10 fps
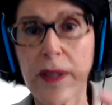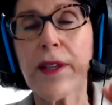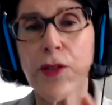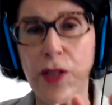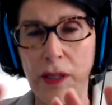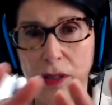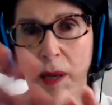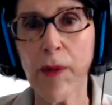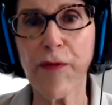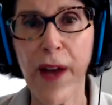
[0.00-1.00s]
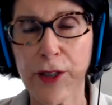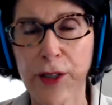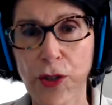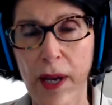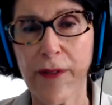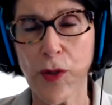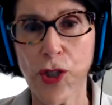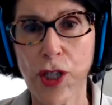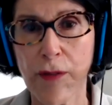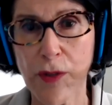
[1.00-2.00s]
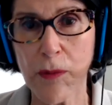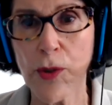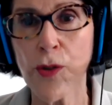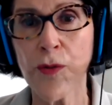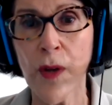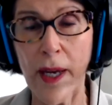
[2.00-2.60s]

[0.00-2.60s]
there's a number of factors you have to achieve to move